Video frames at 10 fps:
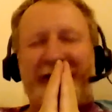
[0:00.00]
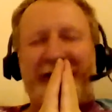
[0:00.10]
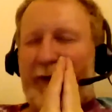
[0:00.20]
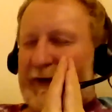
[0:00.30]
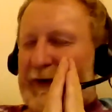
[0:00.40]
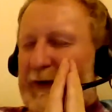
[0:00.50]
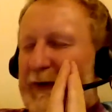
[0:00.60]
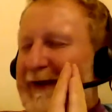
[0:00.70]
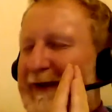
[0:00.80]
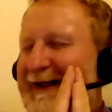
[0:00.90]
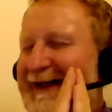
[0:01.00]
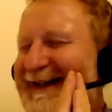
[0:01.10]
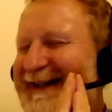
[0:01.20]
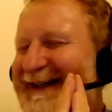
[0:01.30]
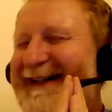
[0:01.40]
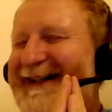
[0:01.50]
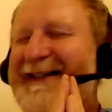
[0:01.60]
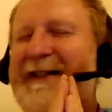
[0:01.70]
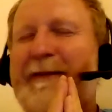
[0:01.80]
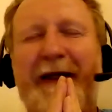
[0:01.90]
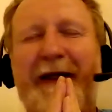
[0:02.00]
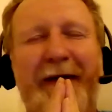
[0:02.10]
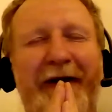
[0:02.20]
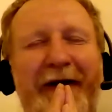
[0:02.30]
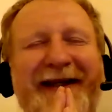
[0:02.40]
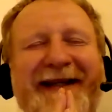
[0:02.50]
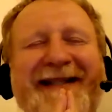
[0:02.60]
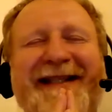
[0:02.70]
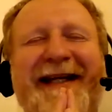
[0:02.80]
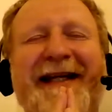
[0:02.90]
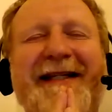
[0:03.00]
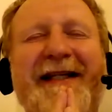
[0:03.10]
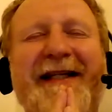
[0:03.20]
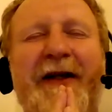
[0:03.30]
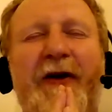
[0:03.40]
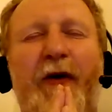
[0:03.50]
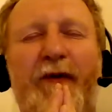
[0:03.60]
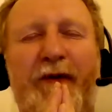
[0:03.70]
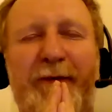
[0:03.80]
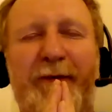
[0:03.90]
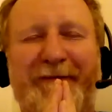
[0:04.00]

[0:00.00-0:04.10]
I wanted to speak about is the idea of